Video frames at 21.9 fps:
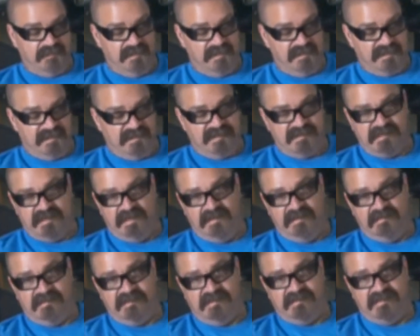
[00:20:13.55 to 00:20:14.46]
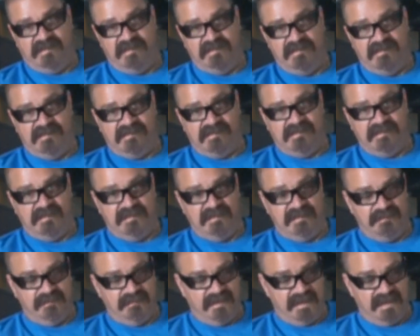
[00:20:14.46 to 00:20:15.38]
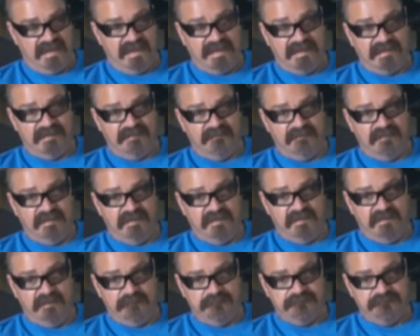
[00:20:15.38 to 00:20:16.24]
one of the songs that's on this CD when I edit the video.